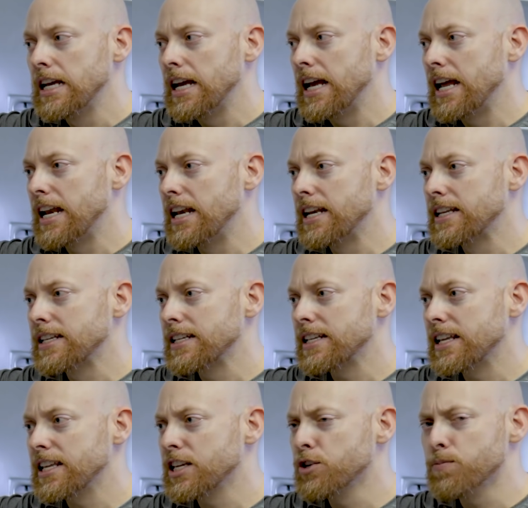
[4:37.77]
and
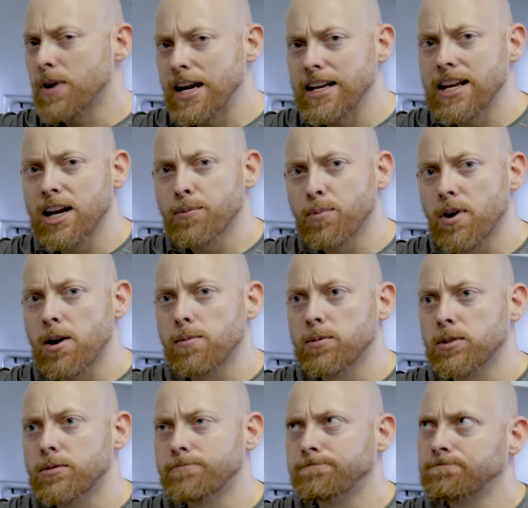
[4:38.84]
you might get a
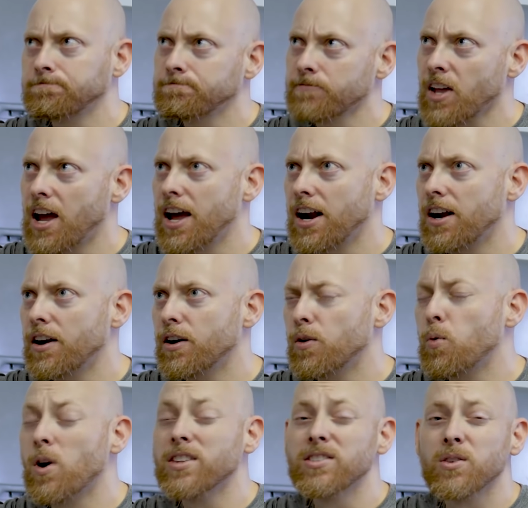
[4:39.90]
problem, I don't know,
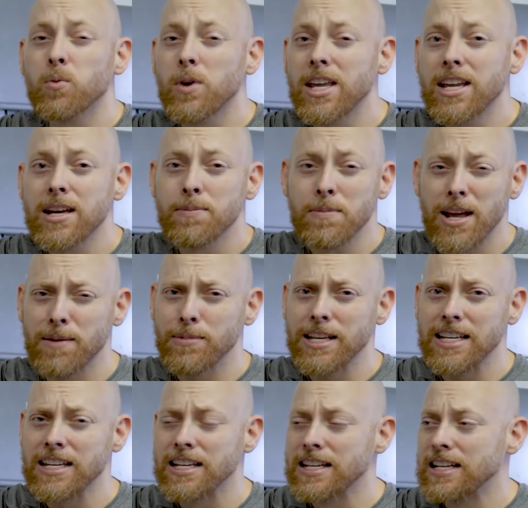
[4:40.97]
once a week,
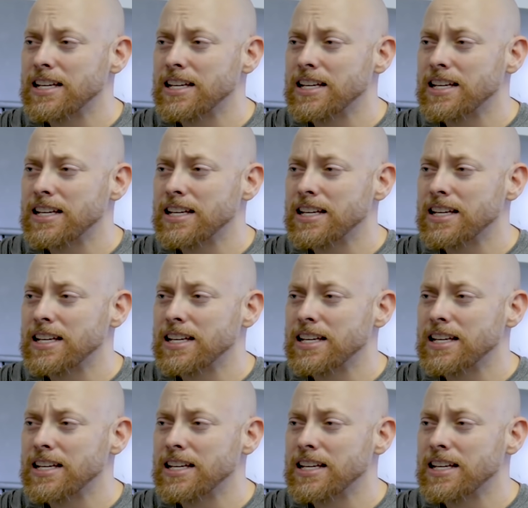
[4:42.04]
maybe.